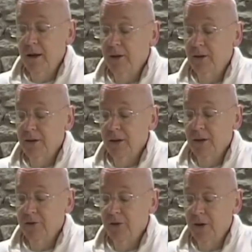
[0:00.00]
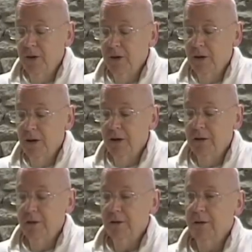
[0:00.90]
And it's very
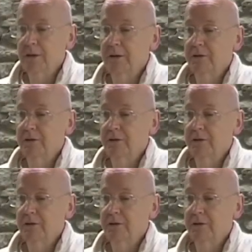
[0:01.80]
clear